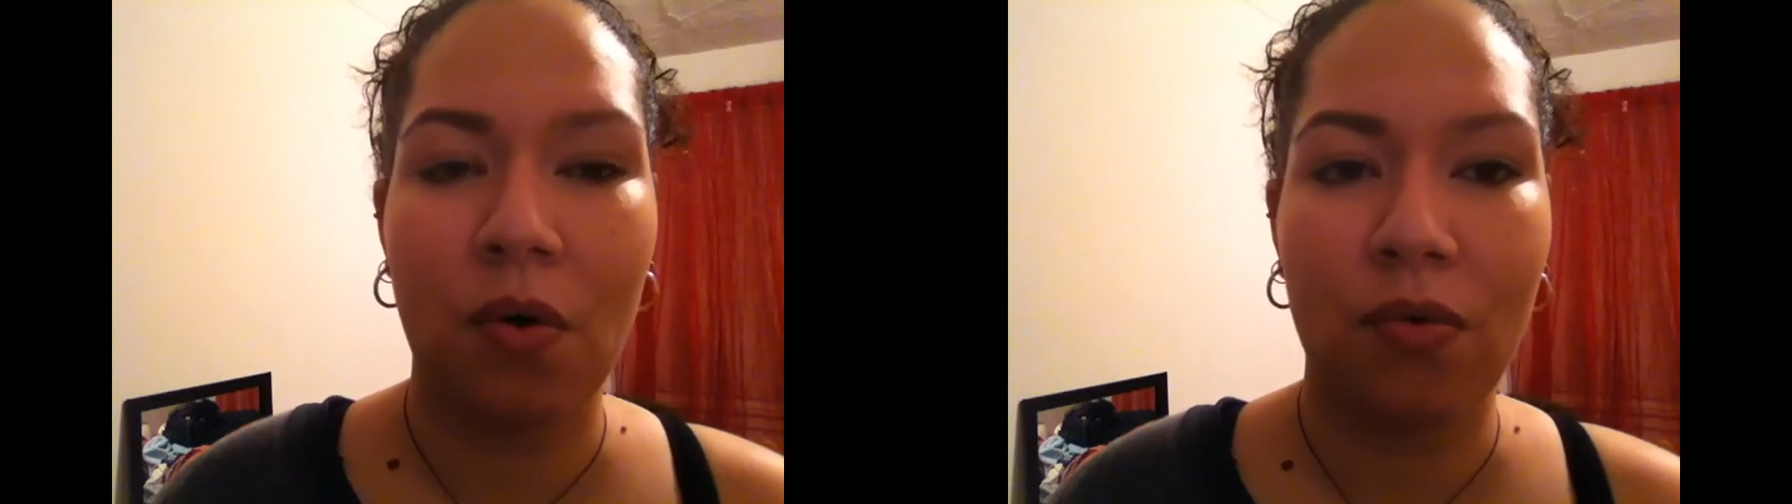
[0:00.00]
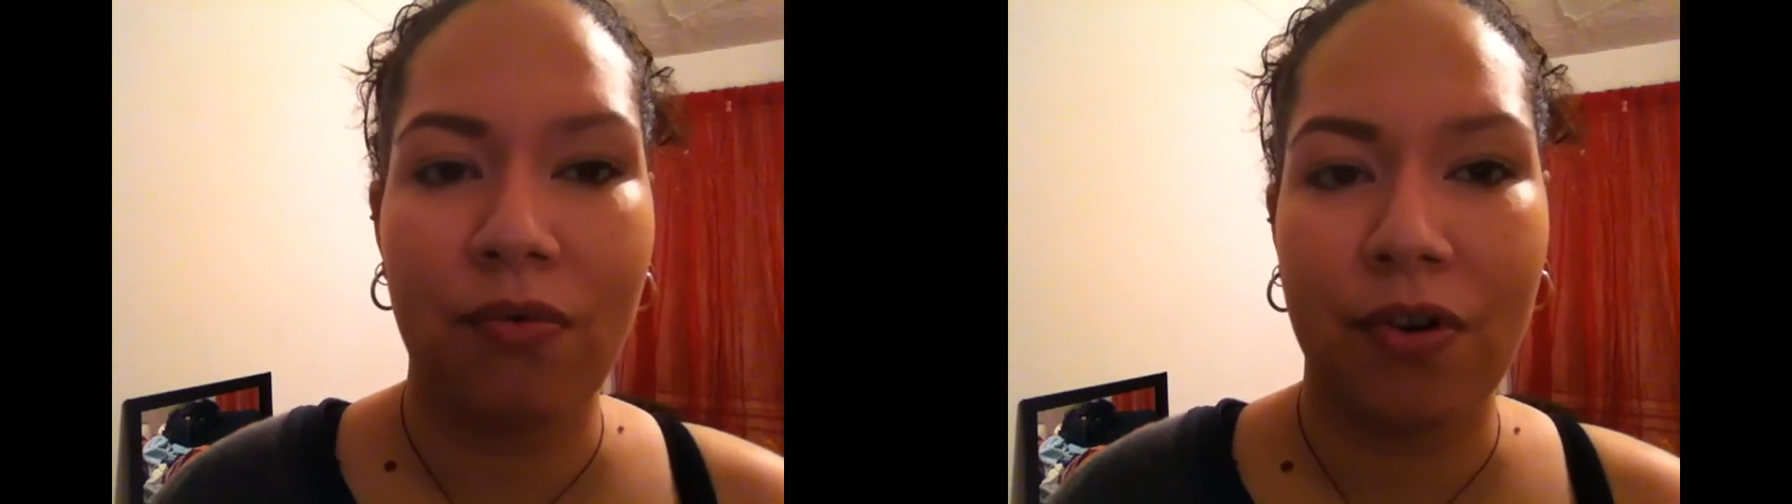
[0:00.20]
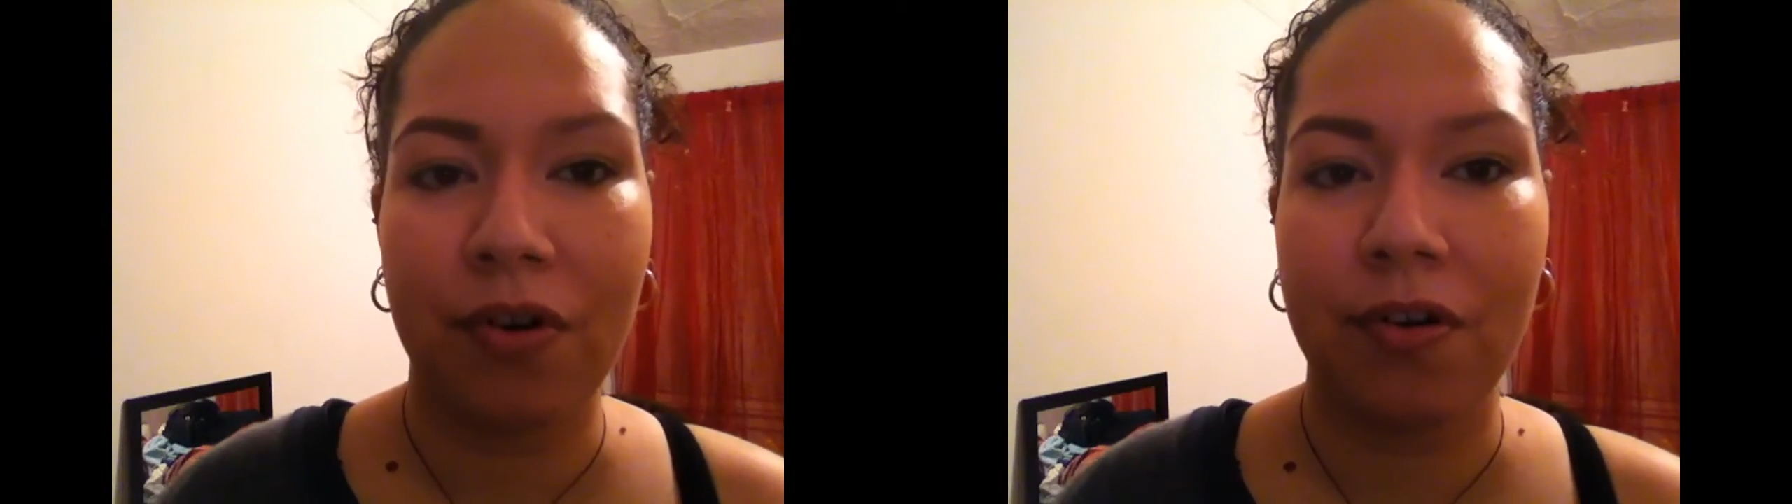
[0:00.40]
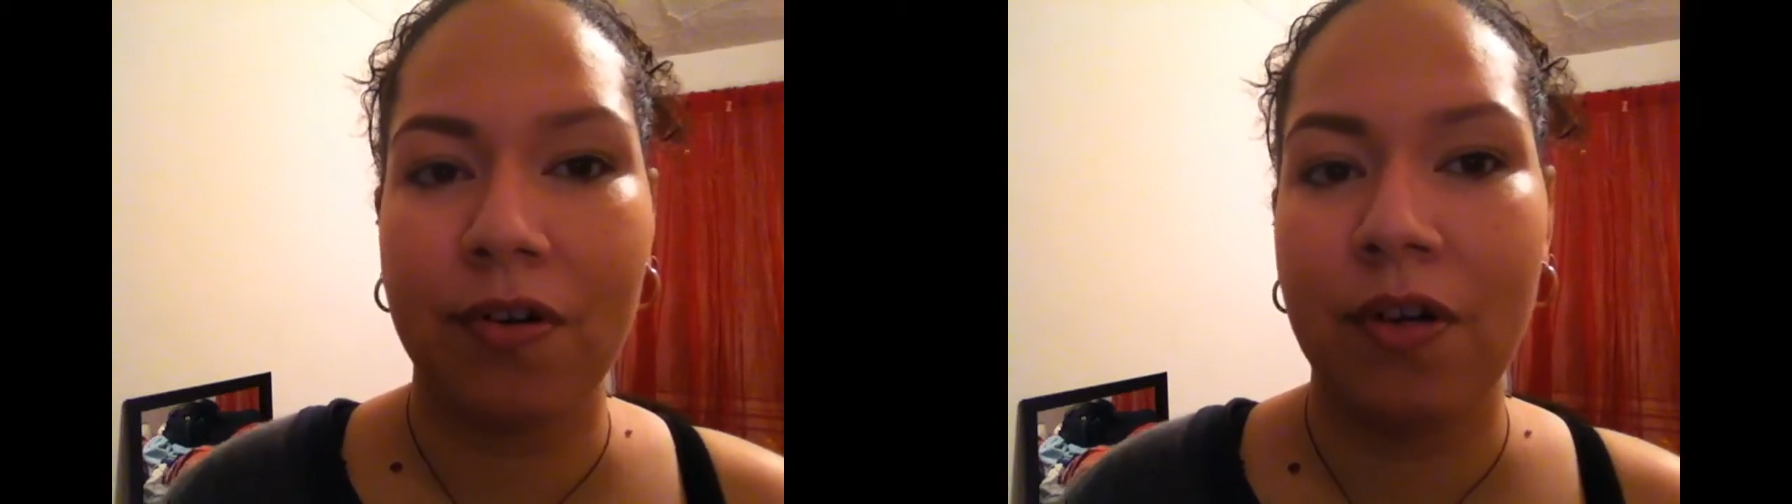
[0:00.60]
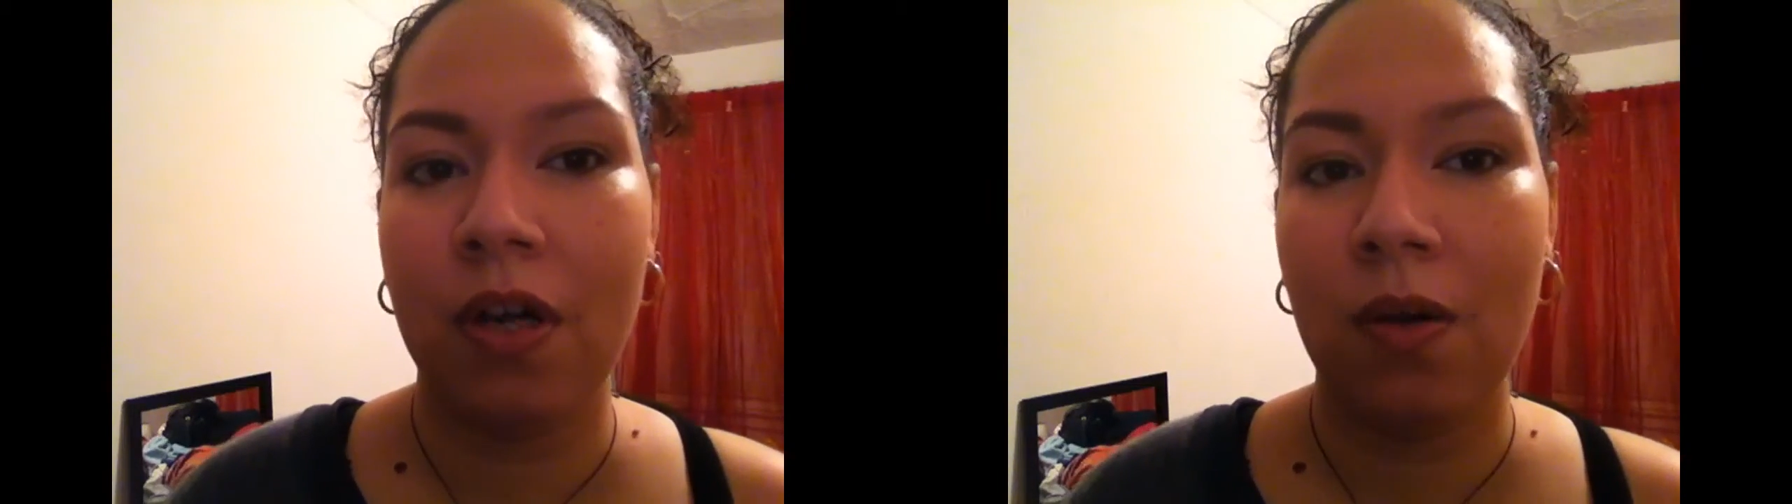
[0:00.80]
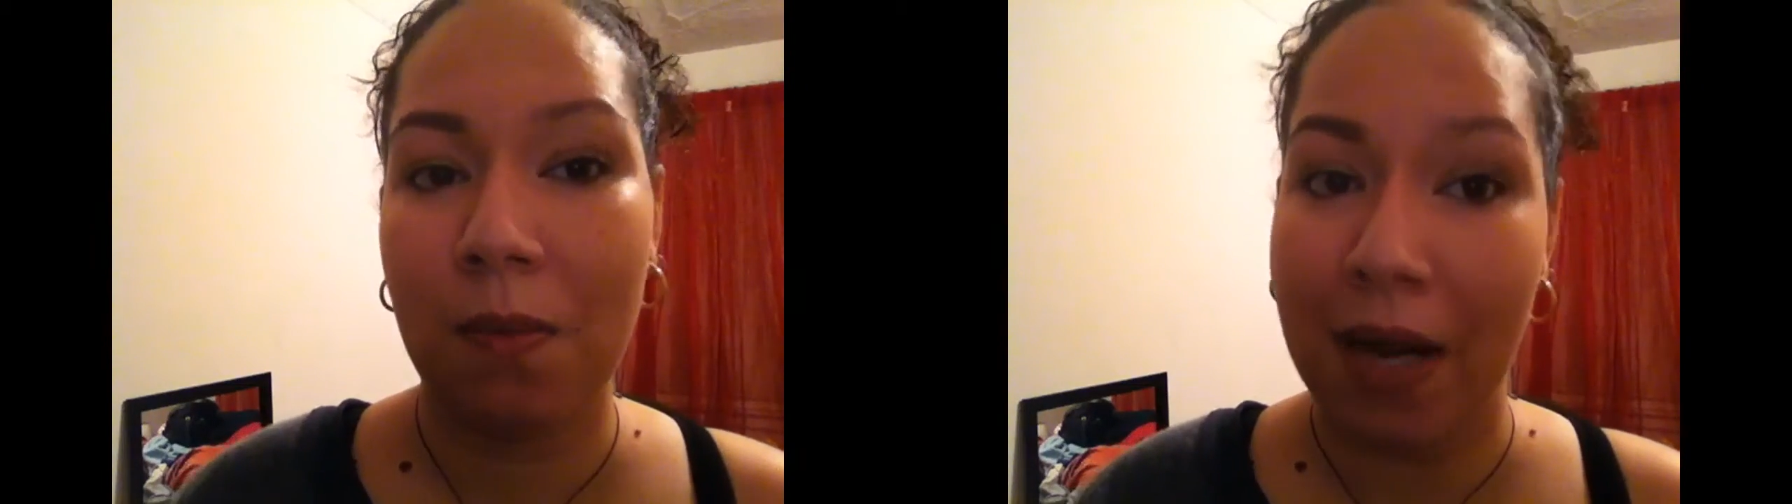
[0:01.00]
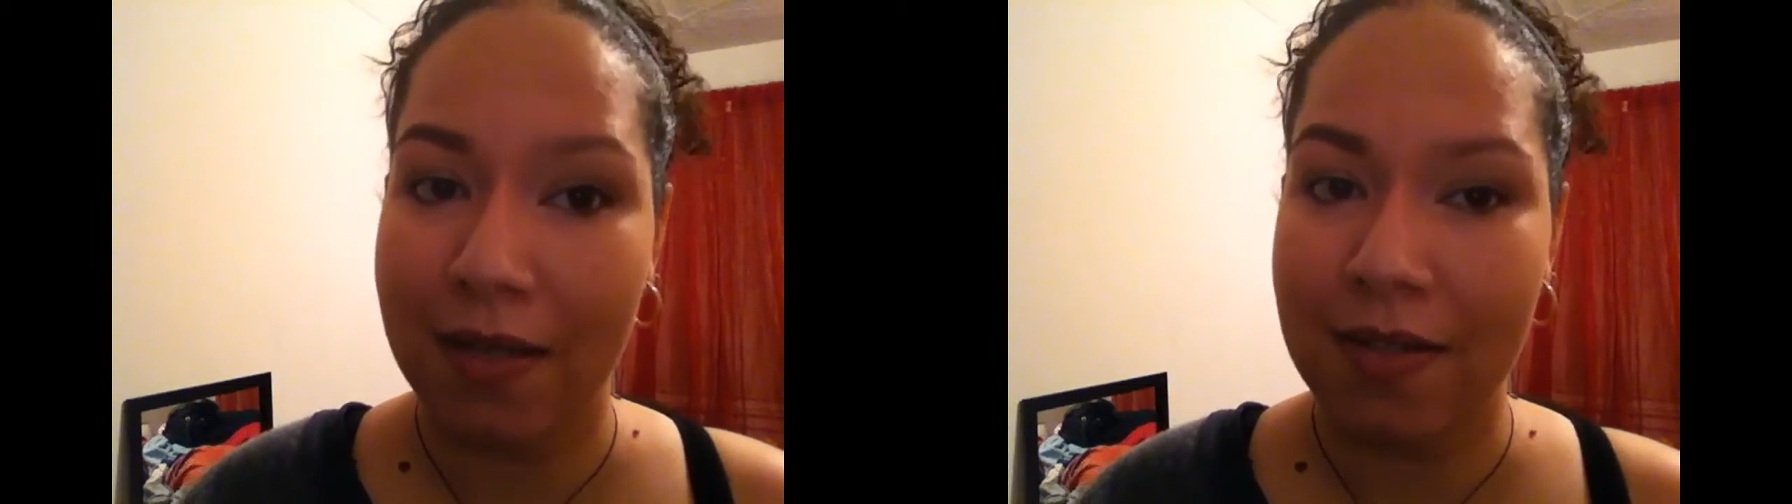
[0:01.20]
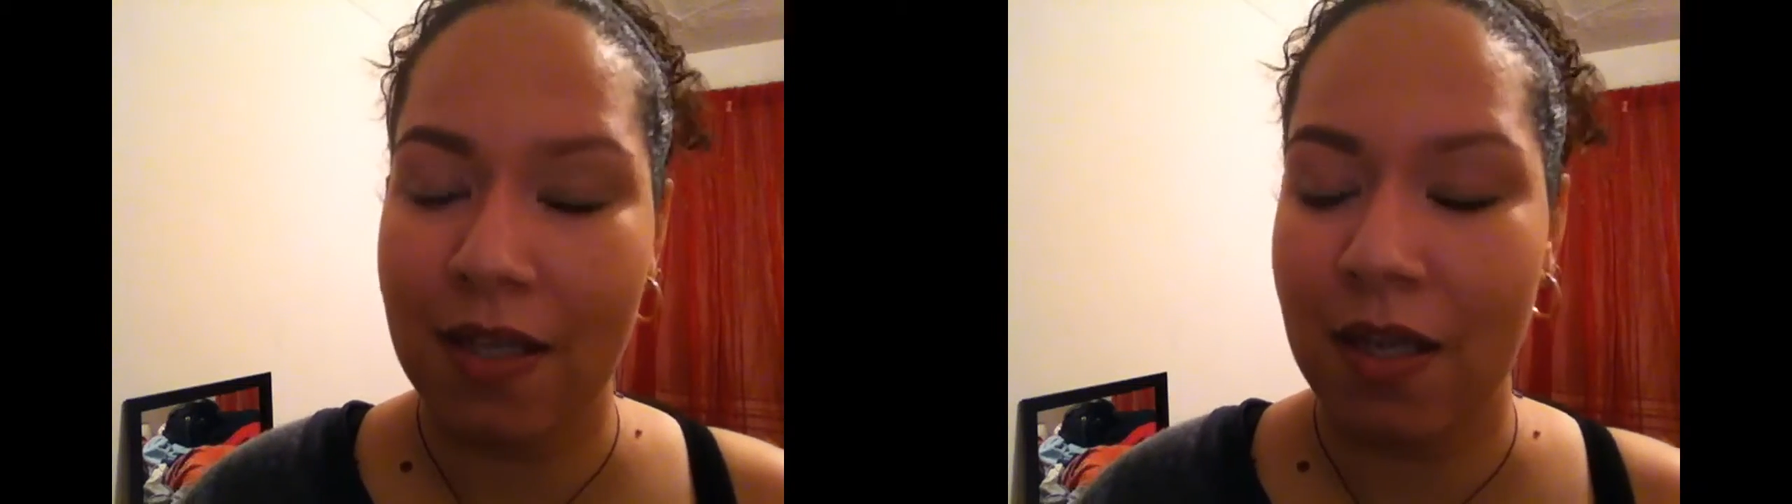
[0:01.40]
over
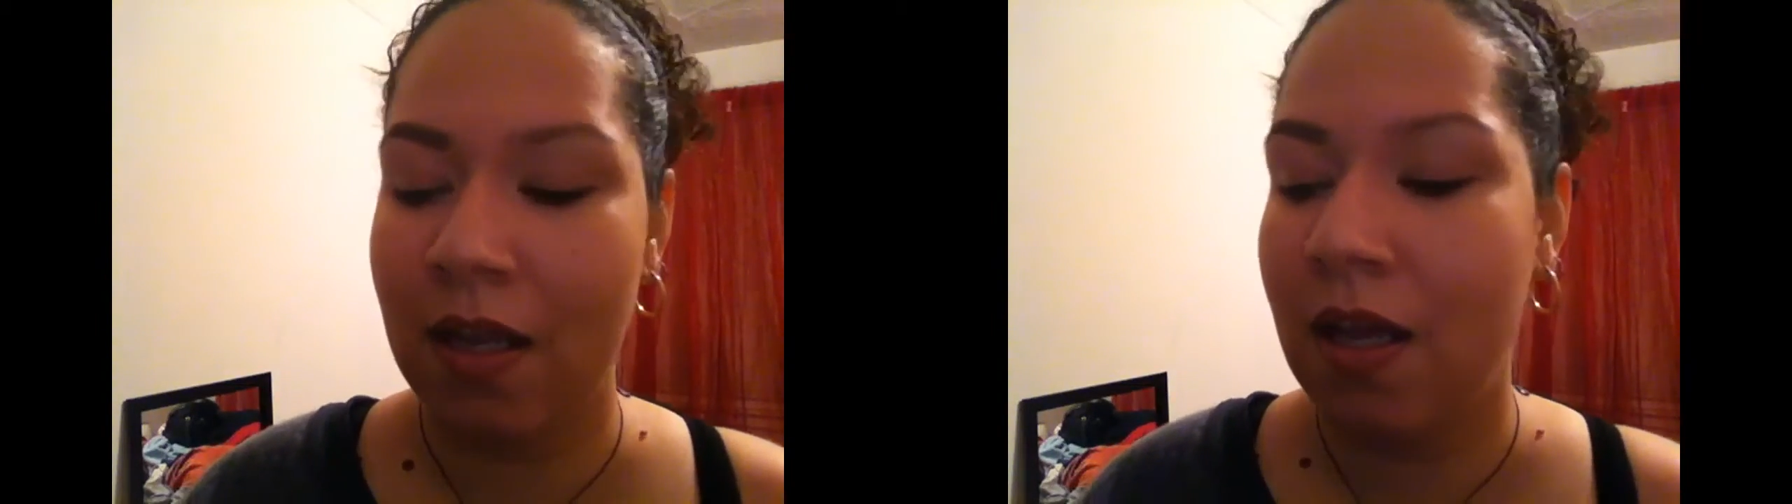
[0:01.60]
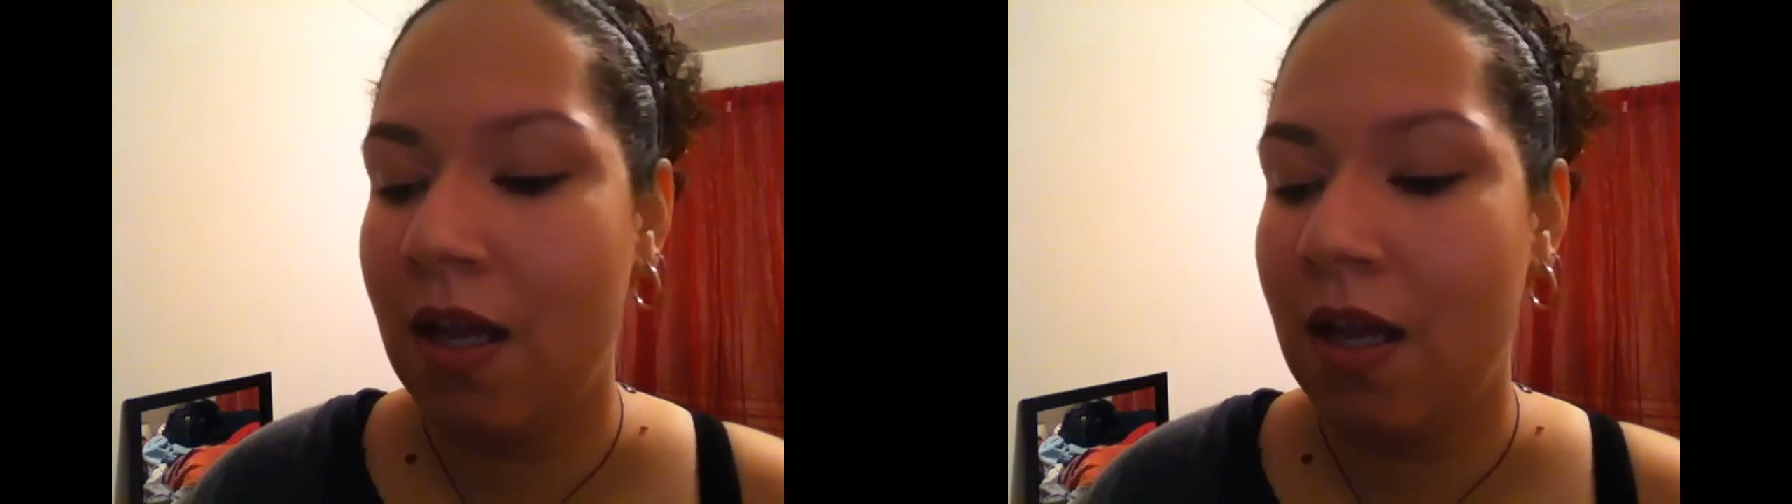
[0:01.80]
waxing.